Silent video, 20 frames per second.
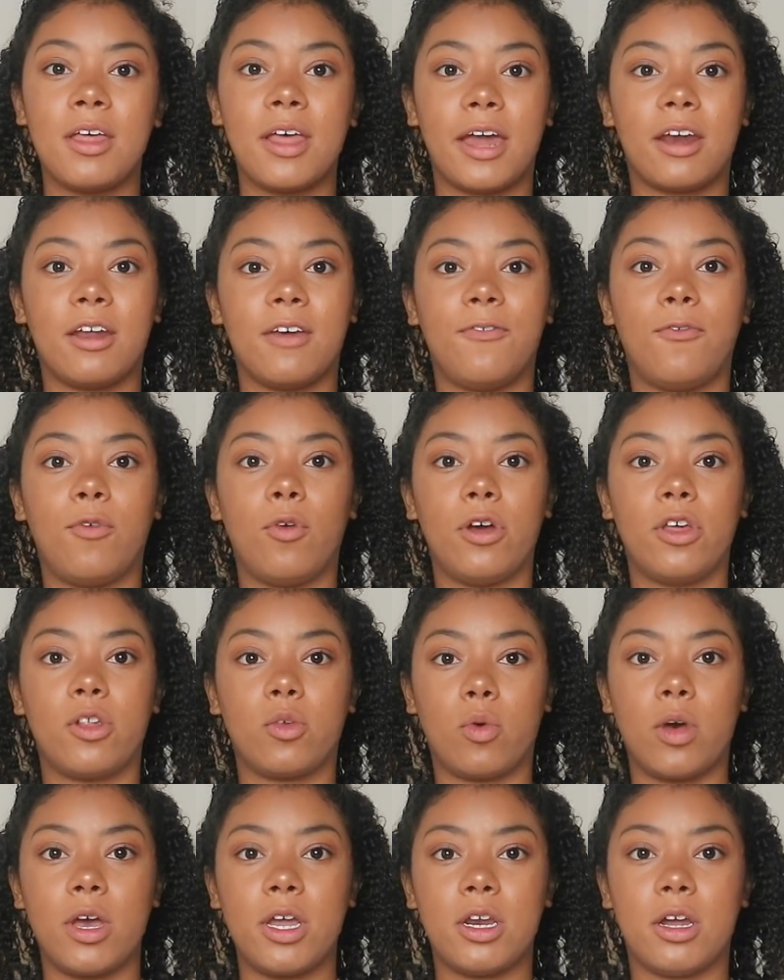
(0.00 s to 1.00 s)
And I thought it's
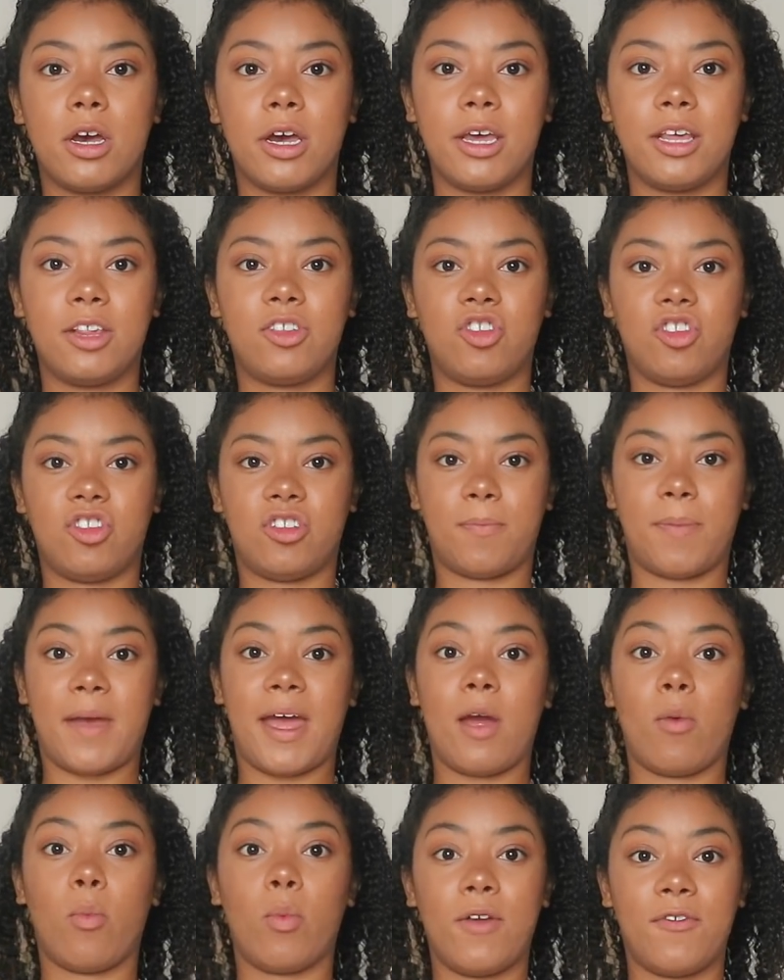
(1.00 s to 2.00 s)
quite nice just to
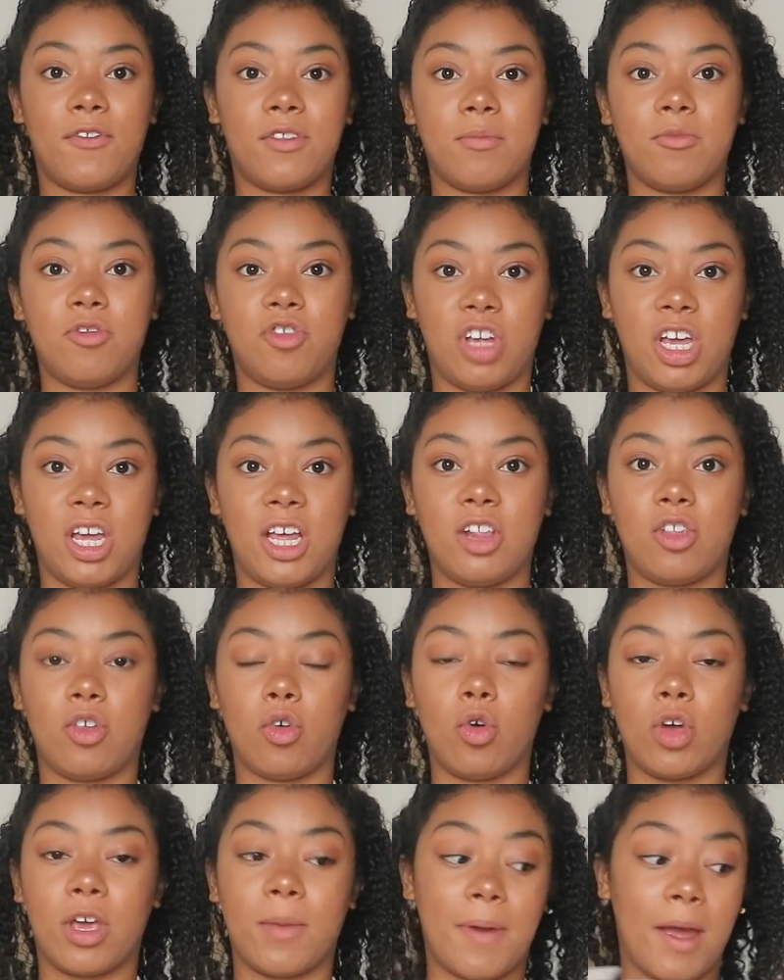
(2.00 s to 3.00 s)
pair it with some jeans,
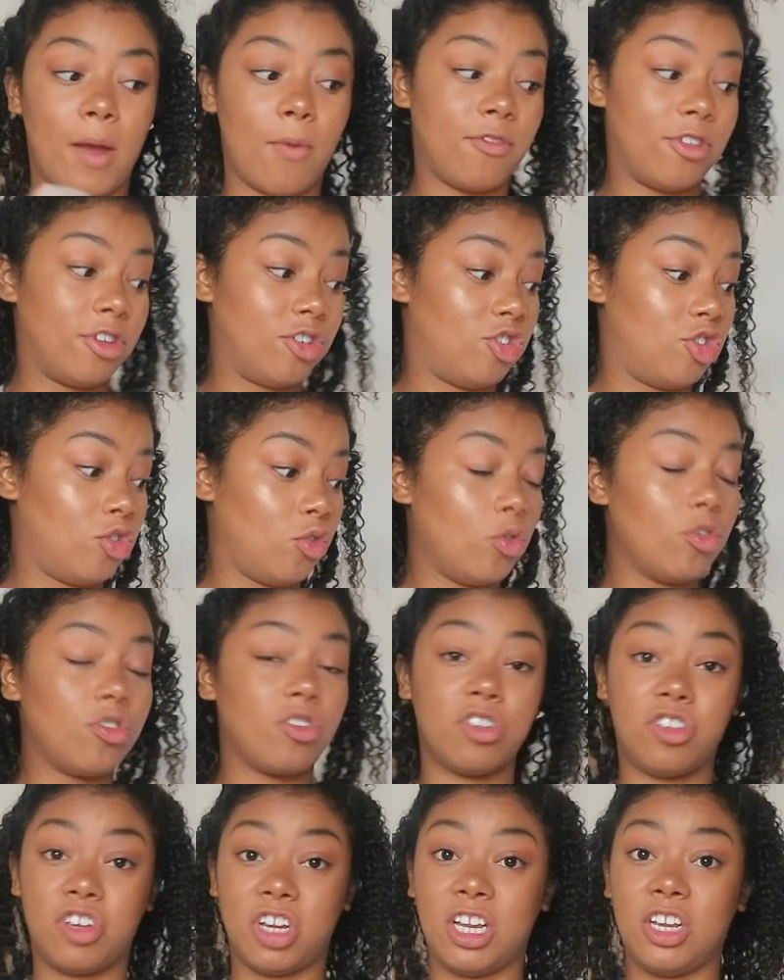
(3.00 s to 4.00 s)
or you can pair it with the
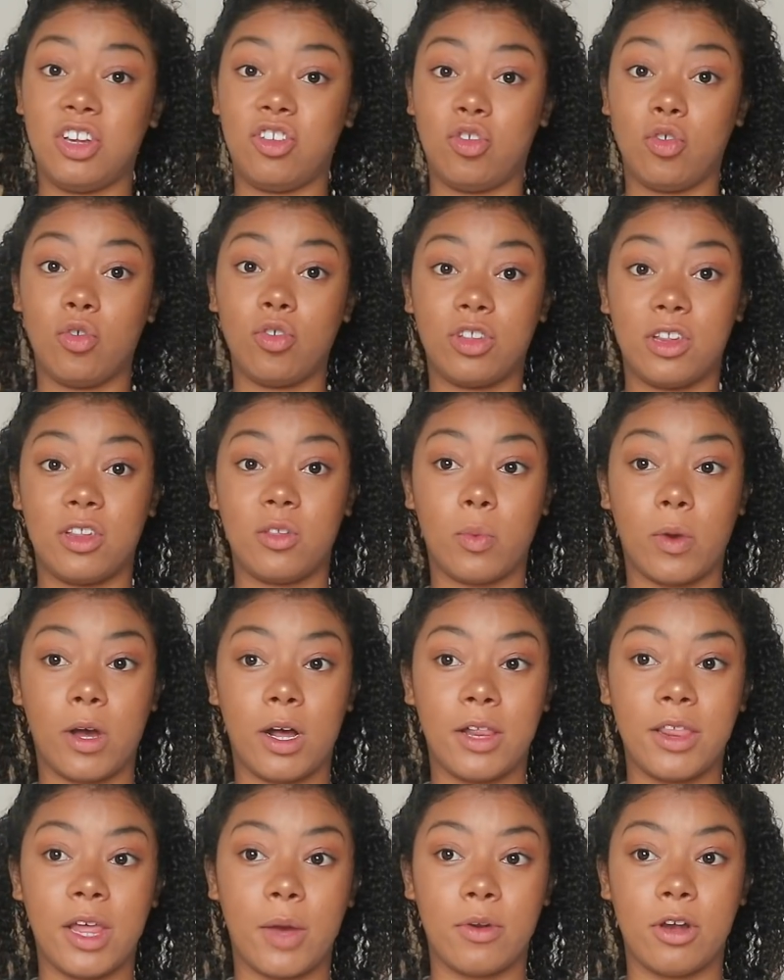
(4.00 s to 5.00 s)
shorts, the jean shorts as
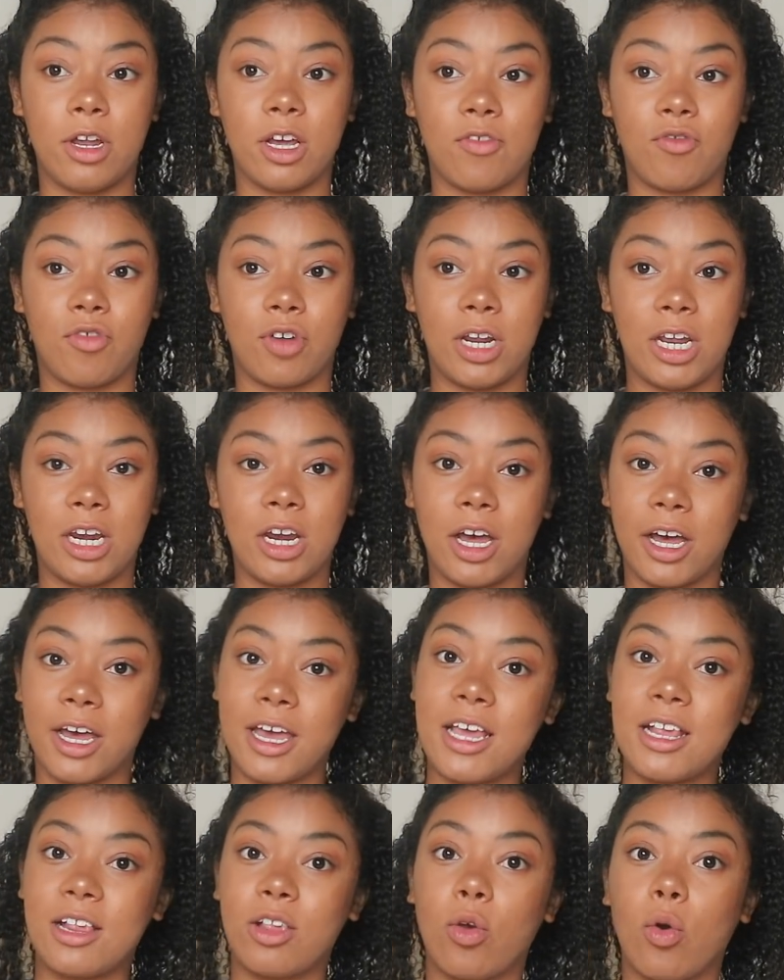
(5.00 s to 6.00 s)
well. That would look really
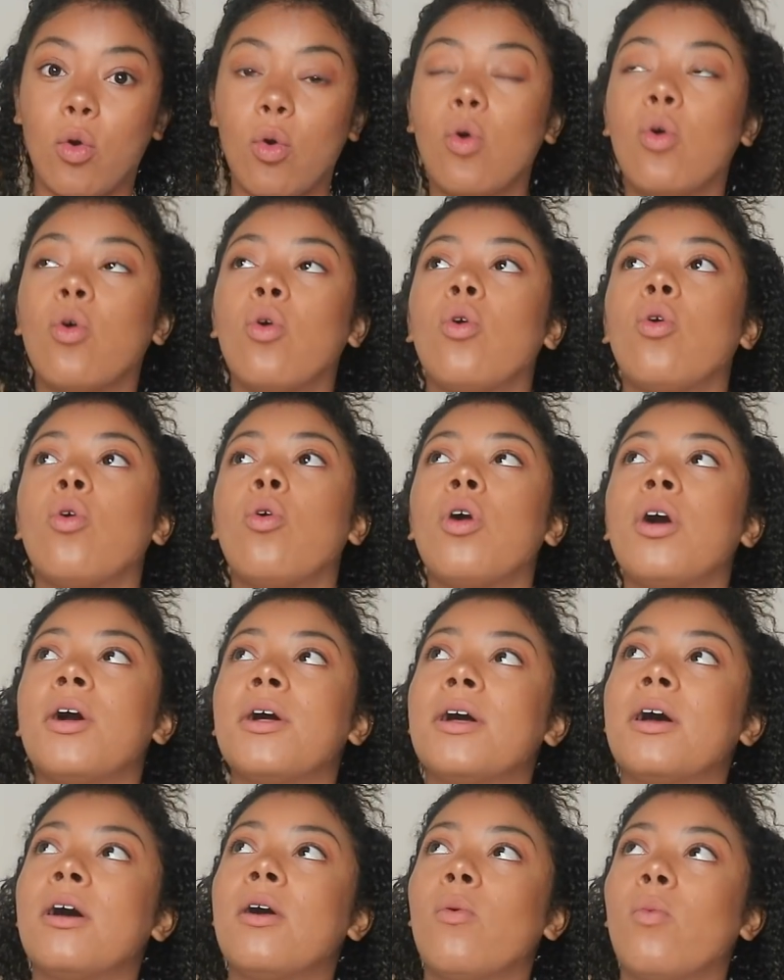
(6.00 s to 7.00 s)
nice. Or
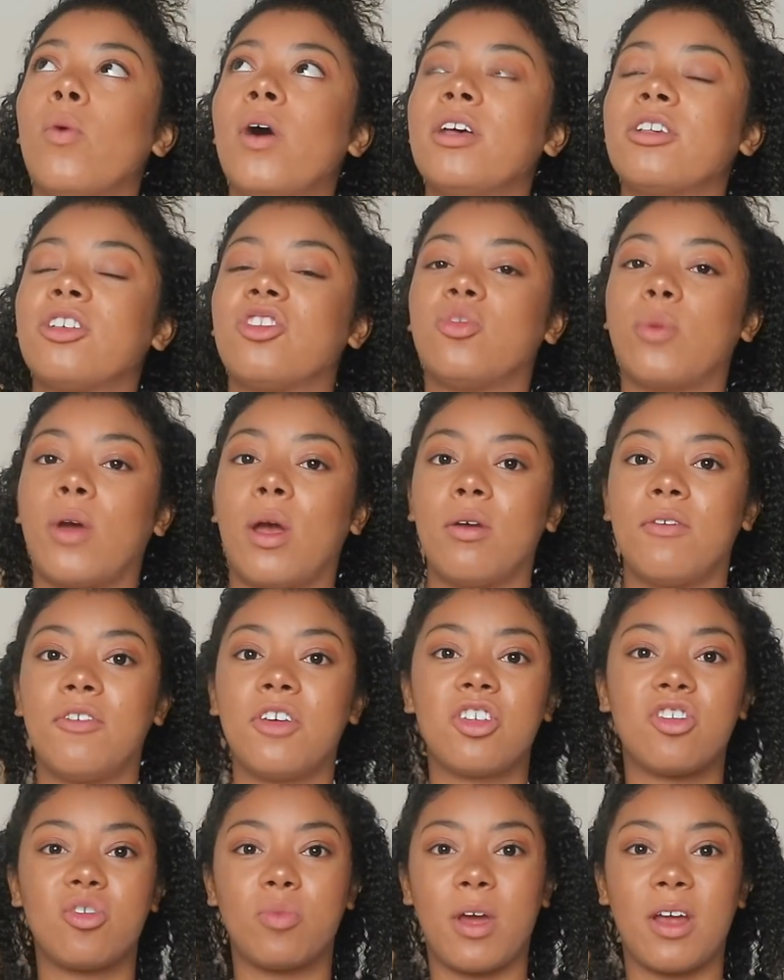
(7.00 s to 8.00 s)
what else could you wear it with?
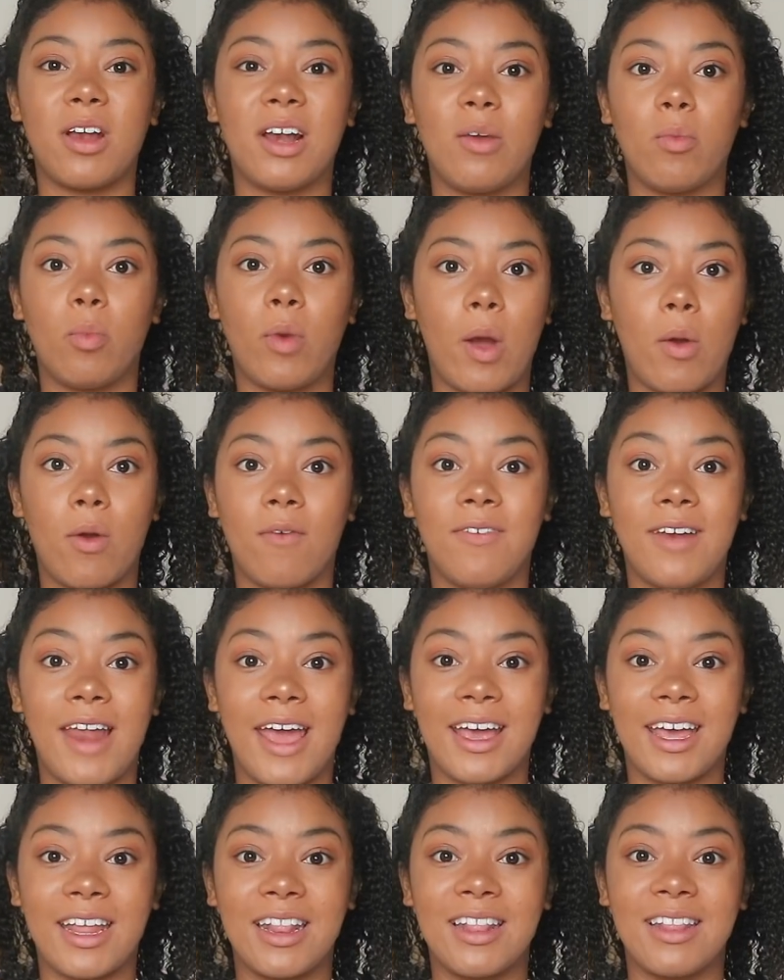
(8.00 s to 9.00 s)
You could just wear it with
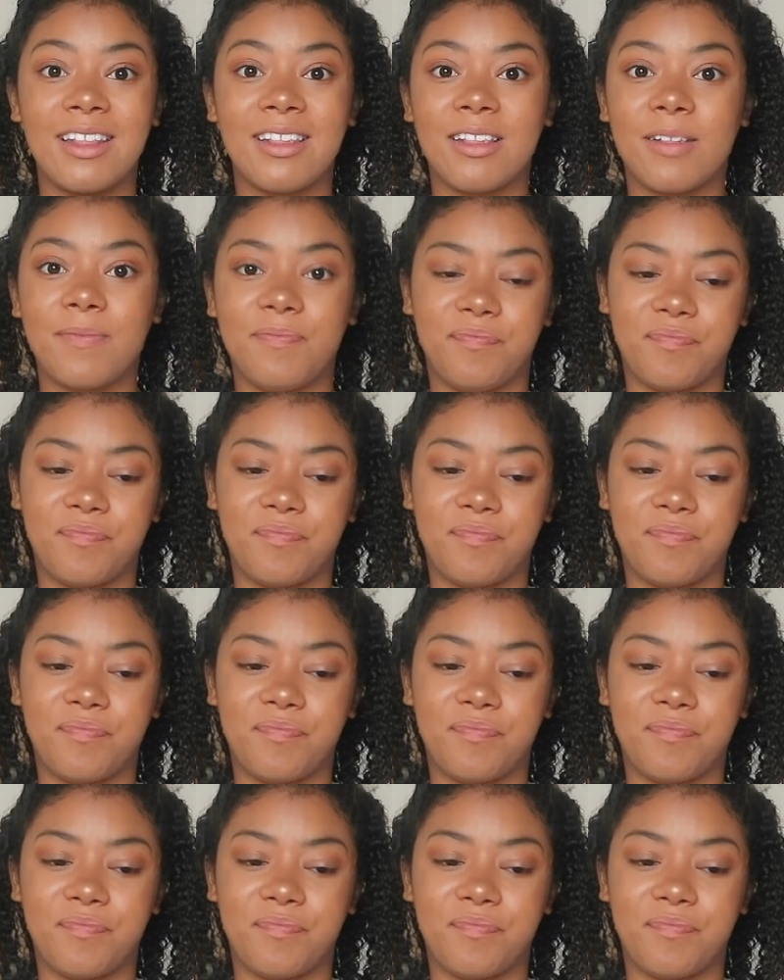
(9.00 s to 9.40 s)
leggings,